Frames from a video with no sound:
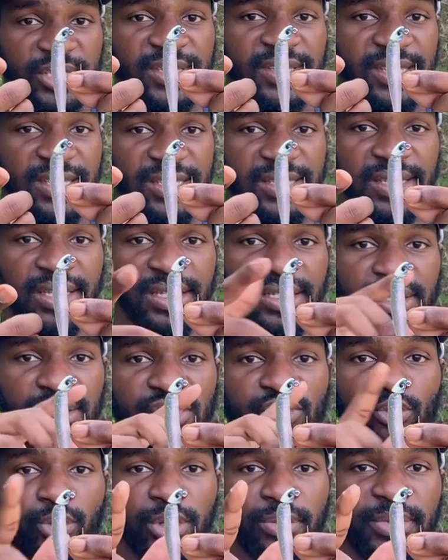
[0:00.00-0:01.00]
six inch
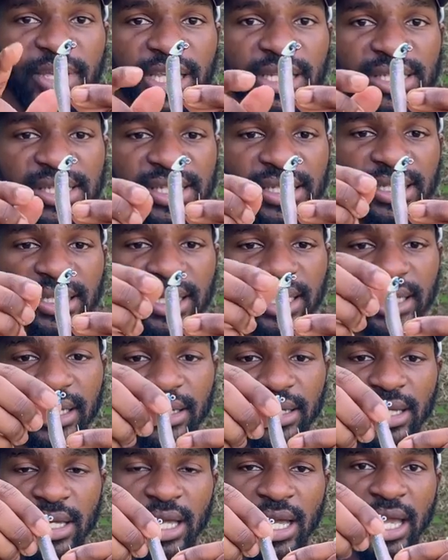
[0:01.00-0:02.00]
swim bait jig head,
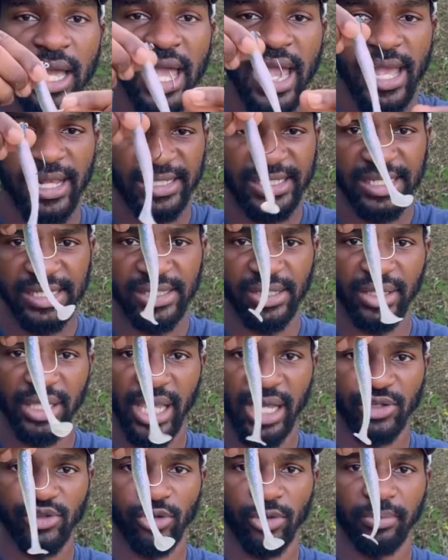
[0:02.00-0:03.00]
and just a
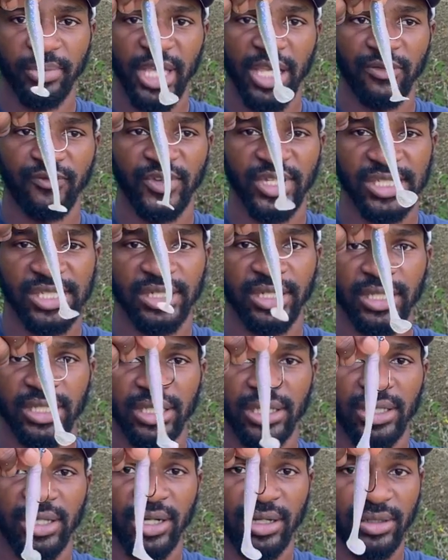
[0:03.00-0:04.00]
natural bait fish
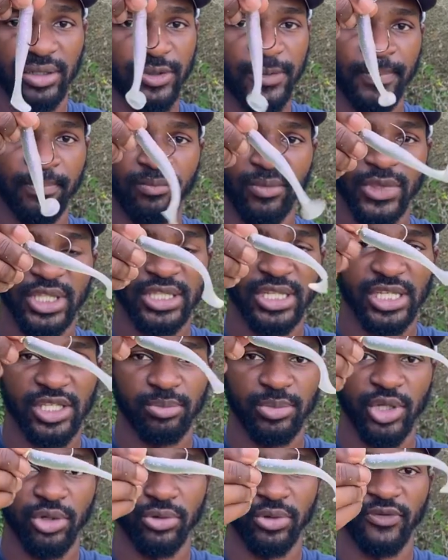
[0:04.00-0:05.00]
looking color. Just to
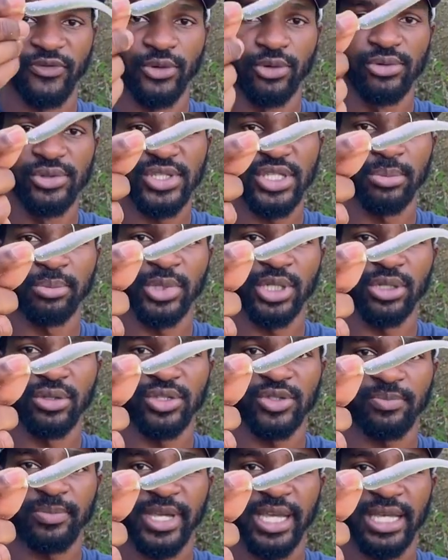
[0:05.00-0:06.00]
be able to fool some of
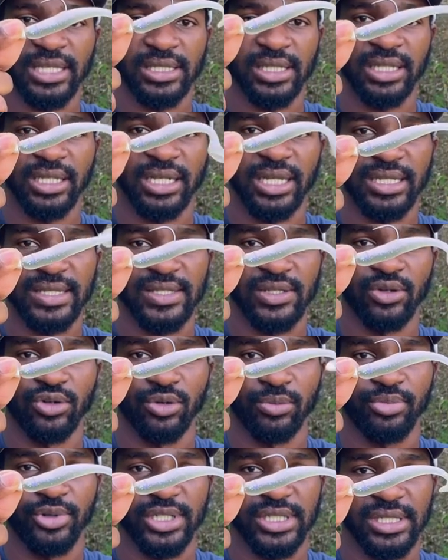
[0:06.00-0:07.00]
those bass to get that sort
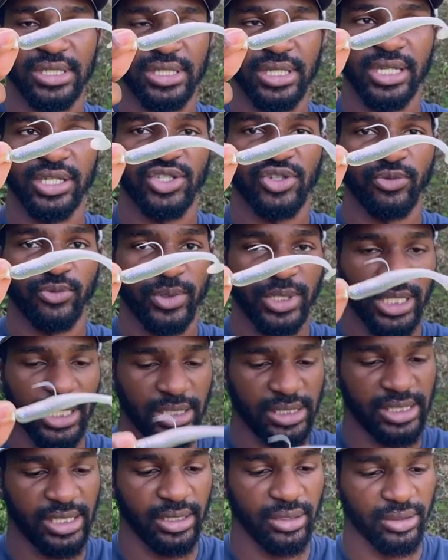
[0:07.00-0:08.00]
of presentation with
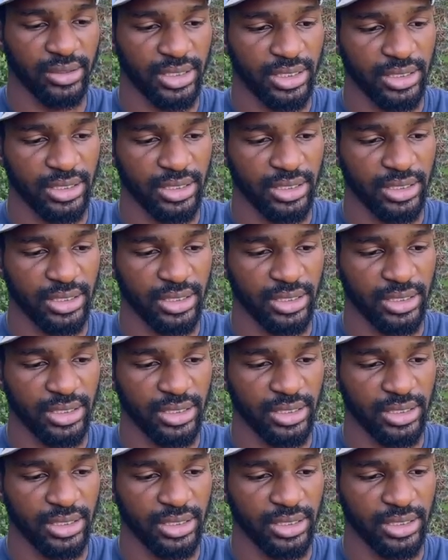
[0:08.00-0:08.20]
that tail